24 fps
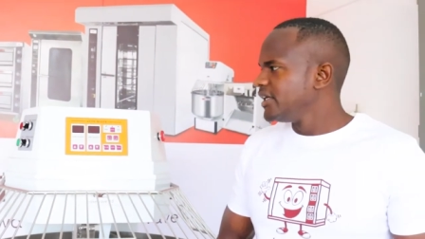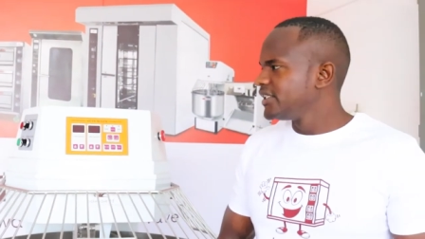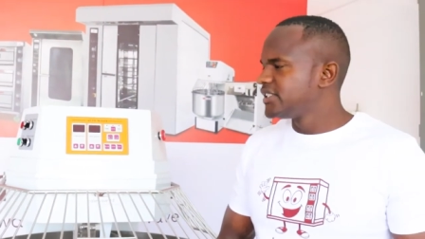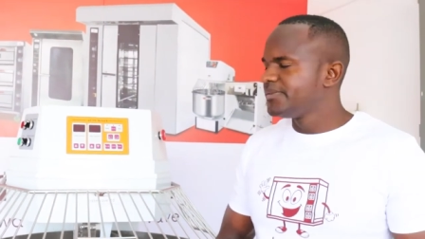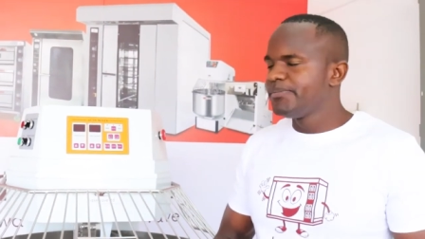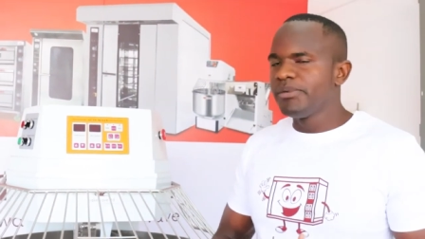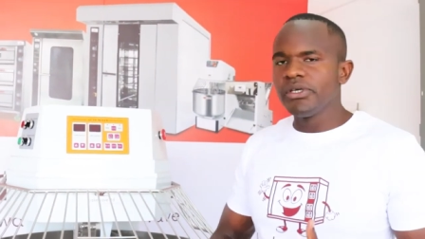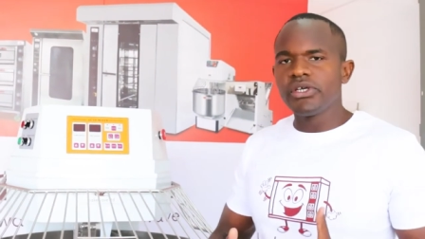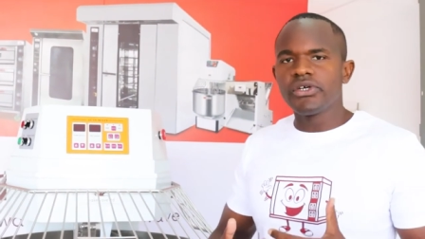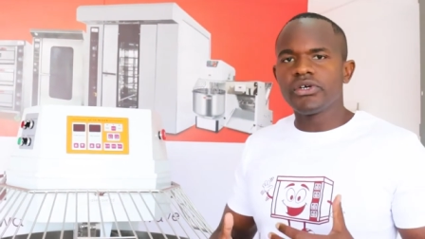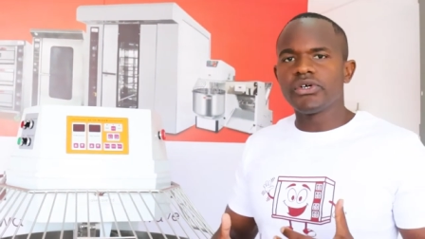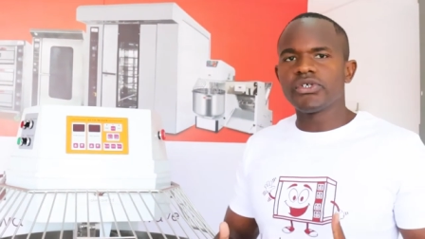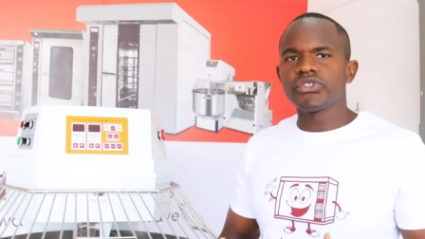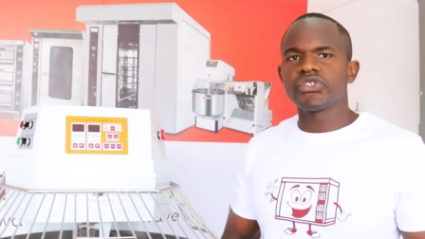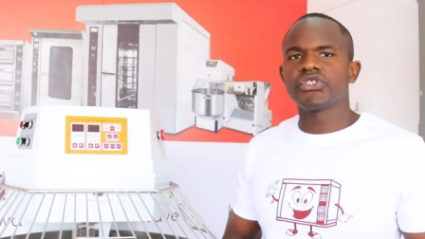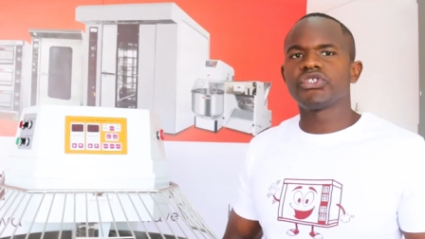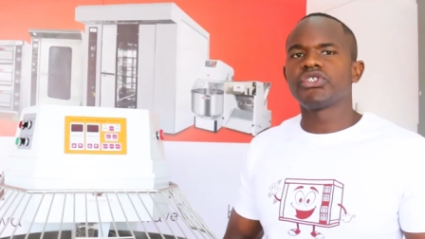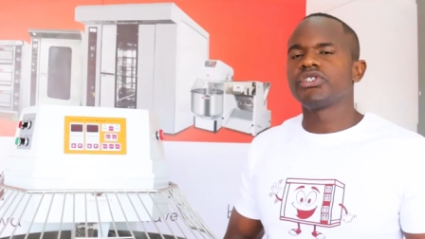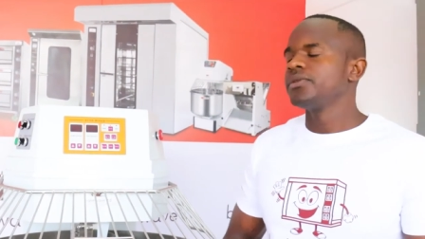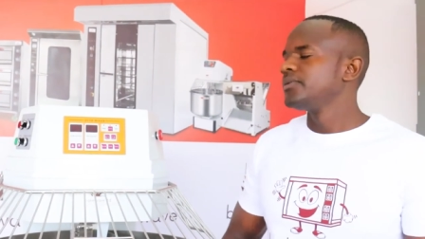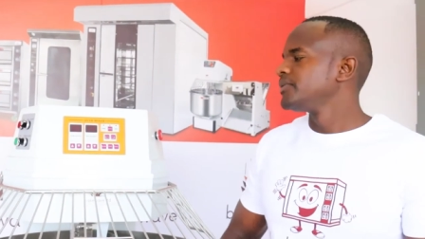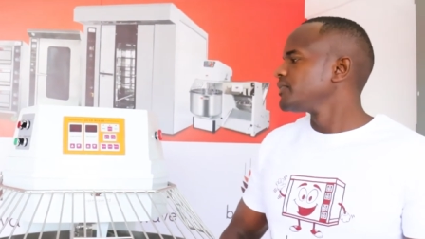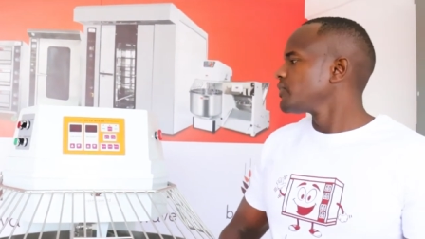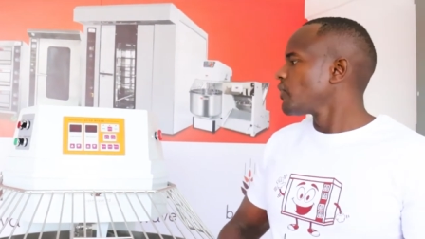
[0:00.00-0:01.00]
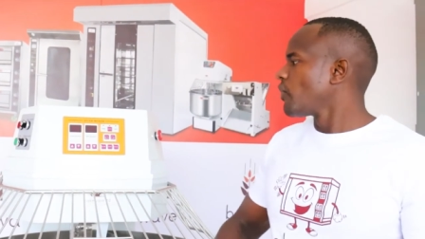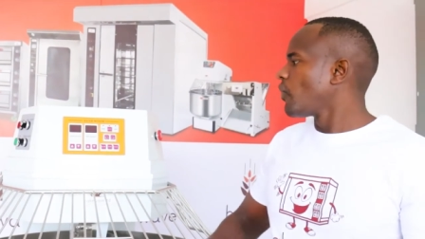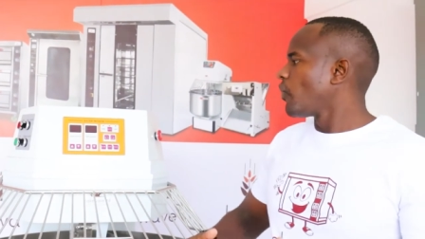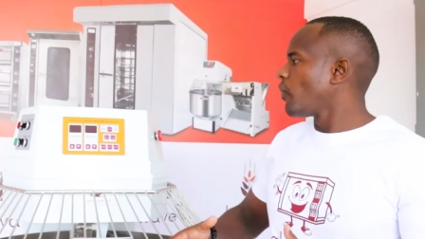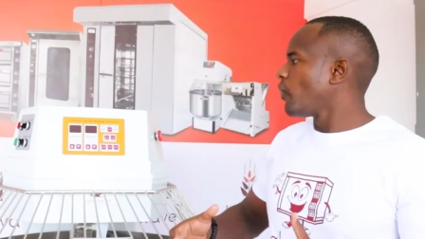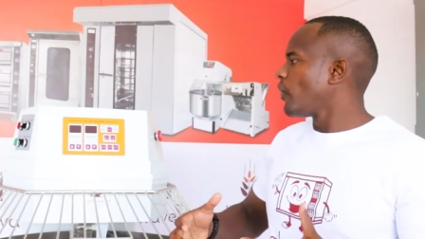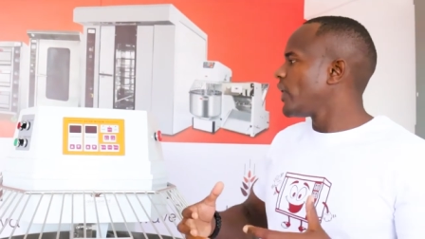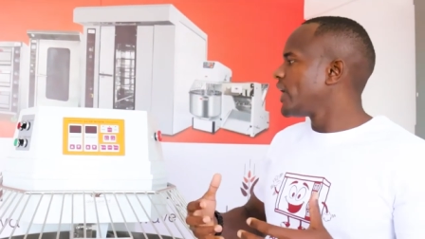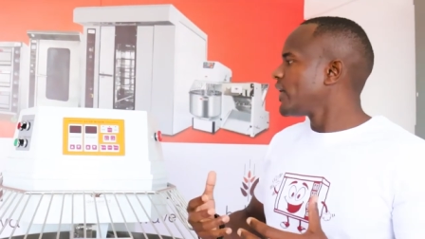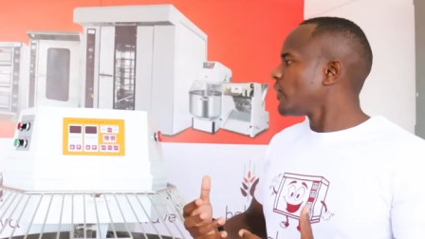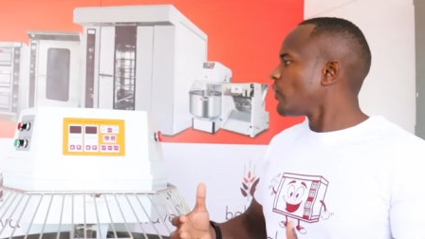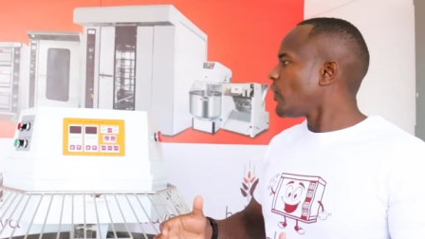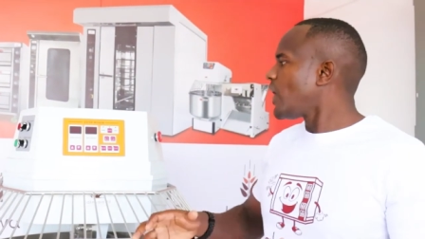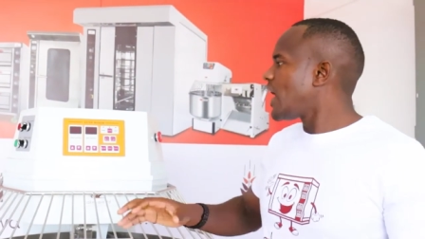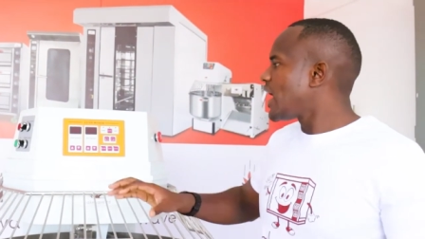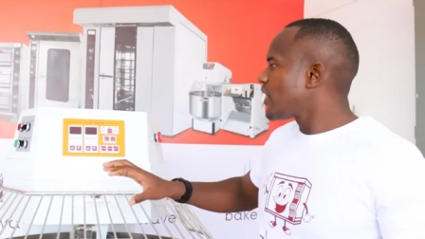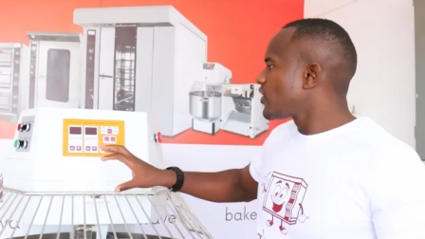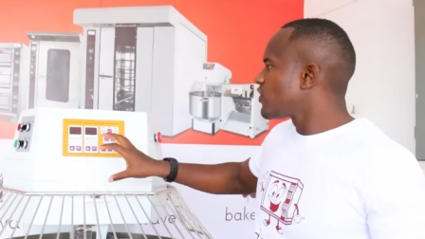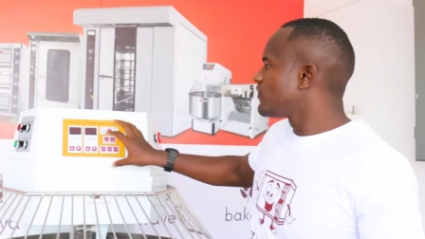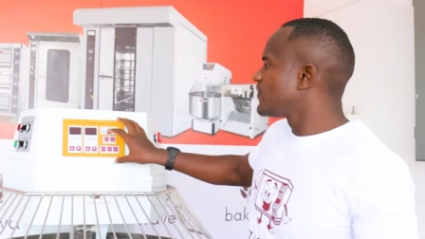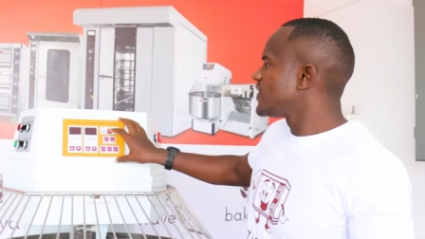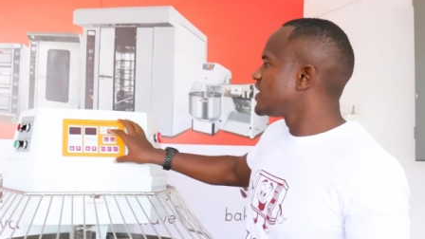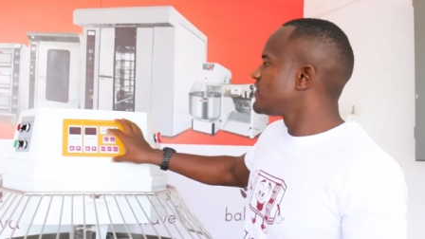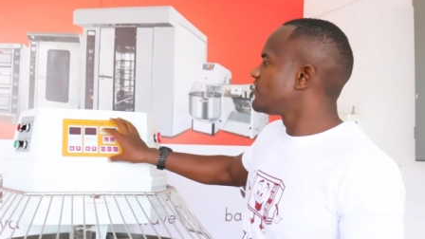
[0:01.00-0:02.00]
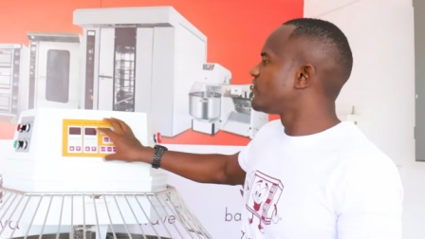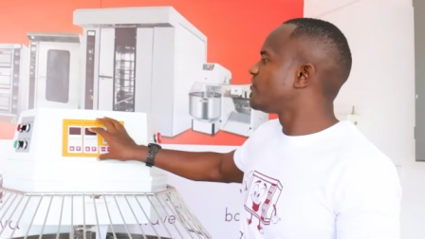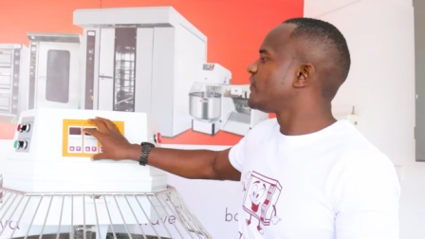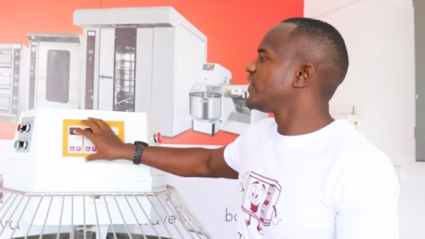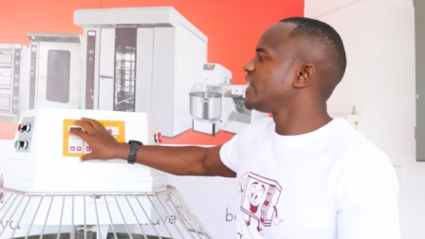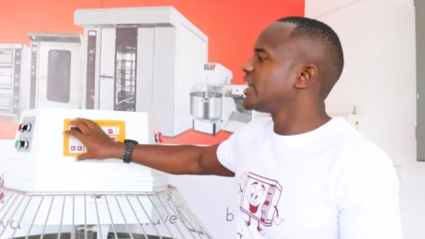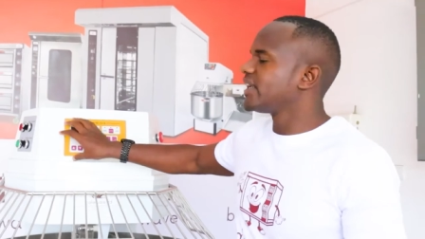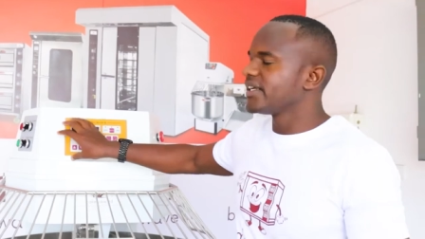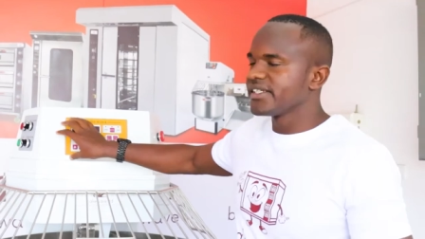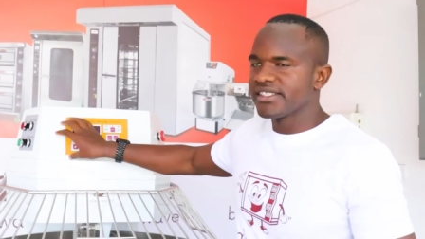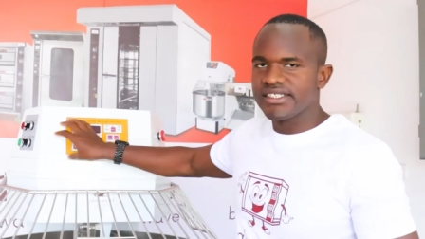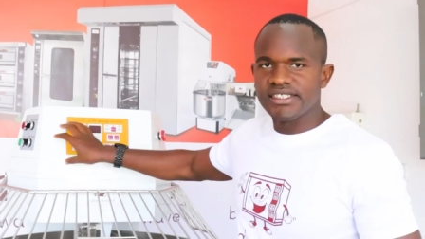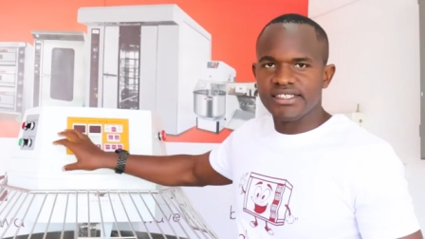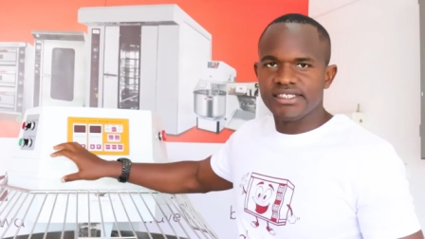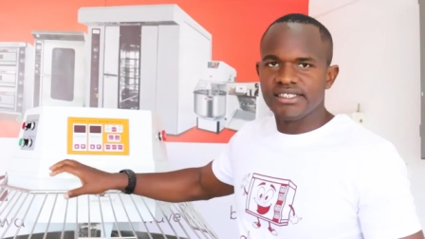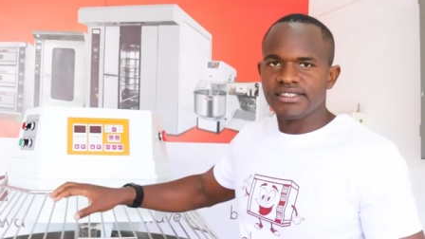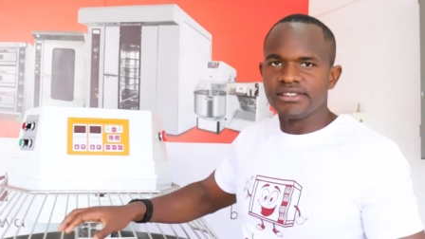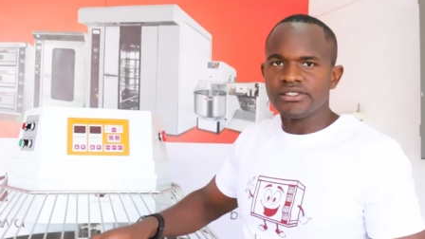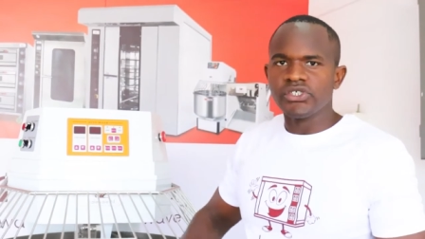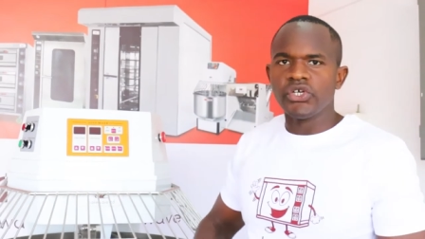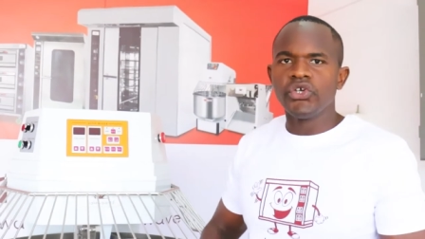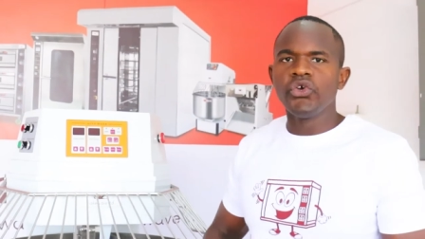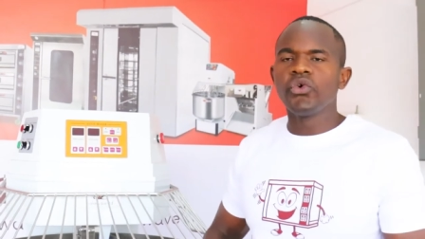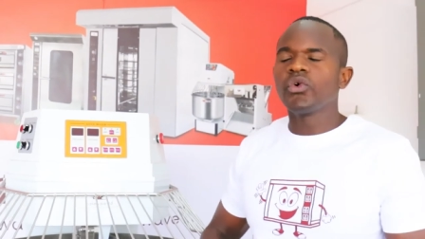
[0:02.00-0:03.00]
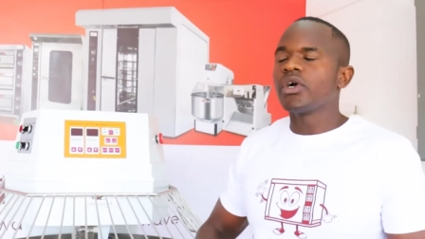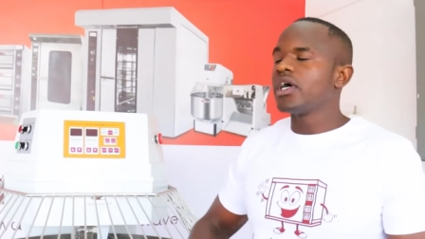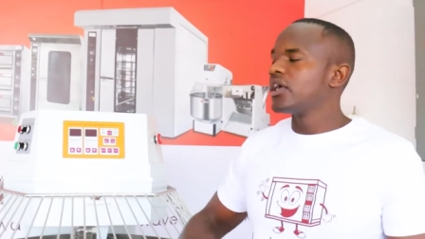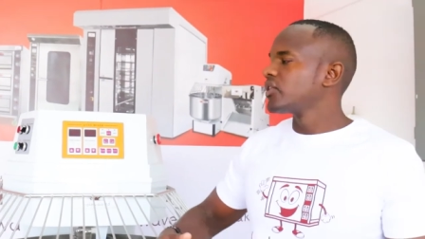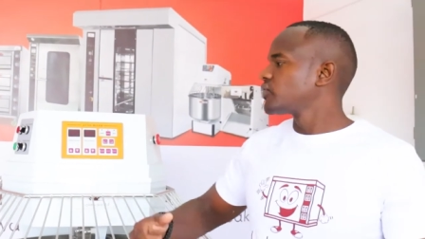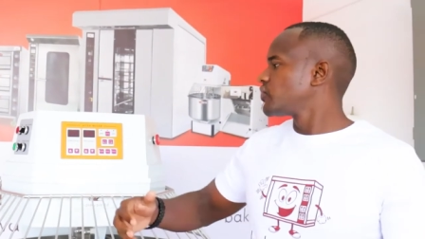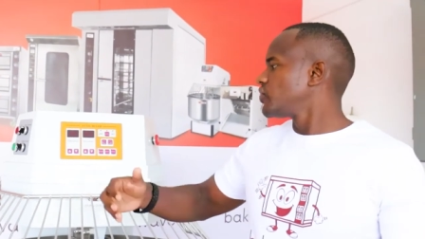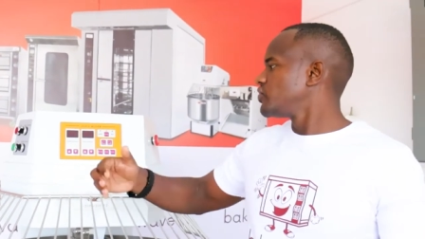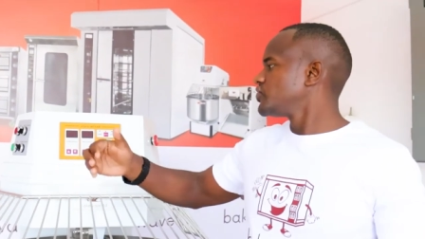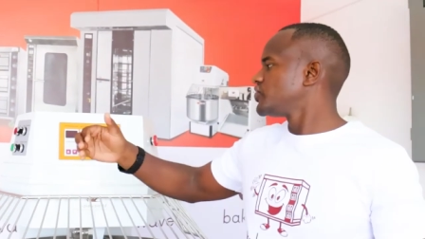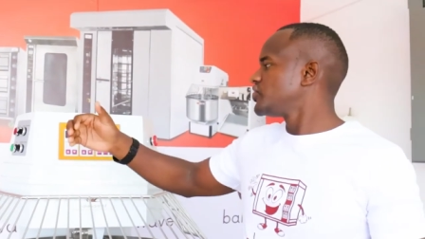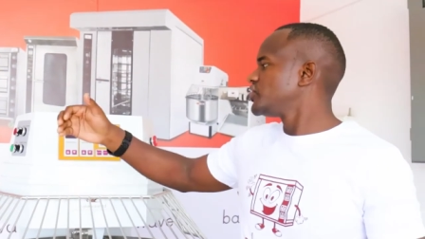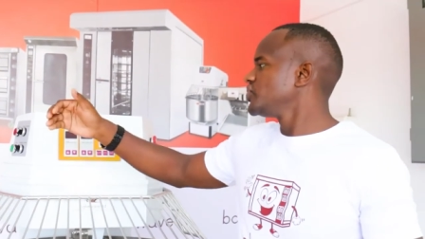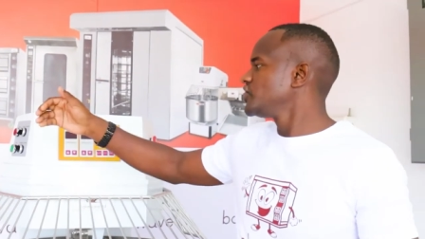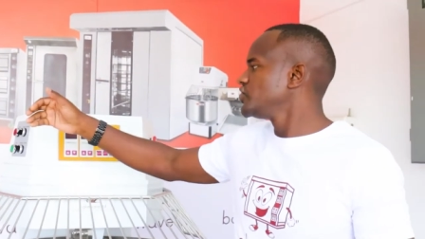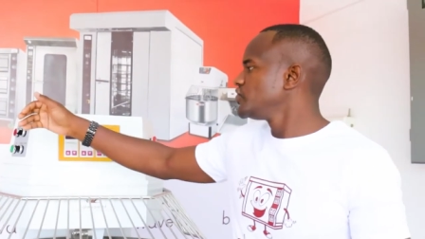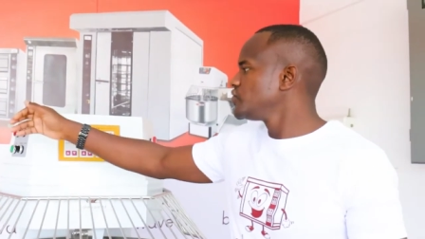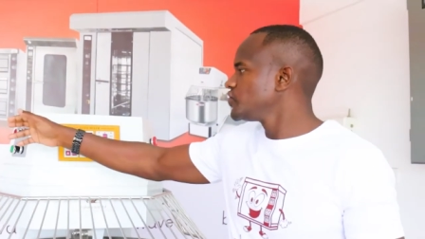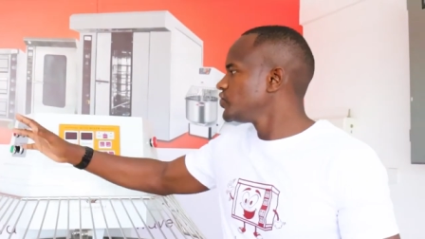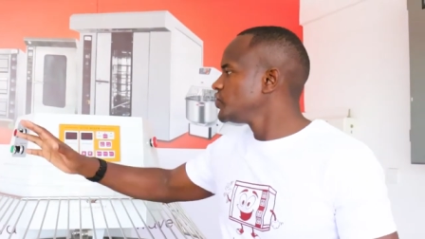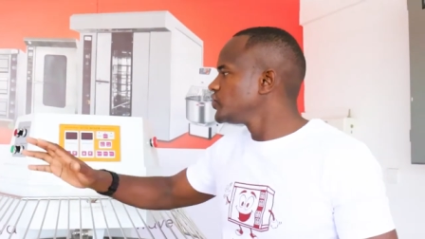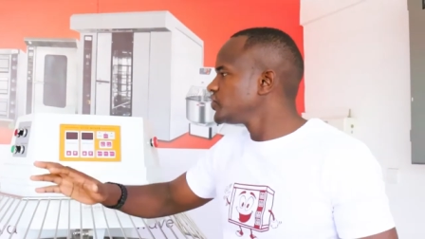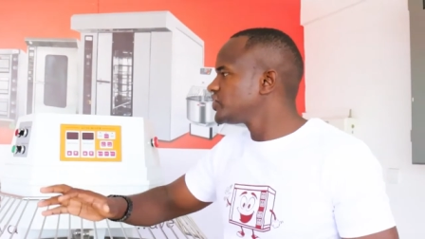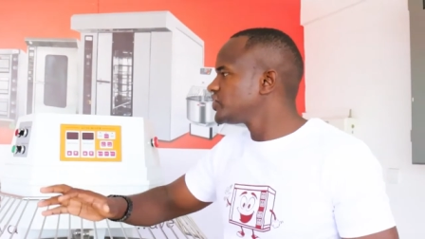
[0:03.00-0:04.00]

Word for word: It's because when one of them fails, you can continue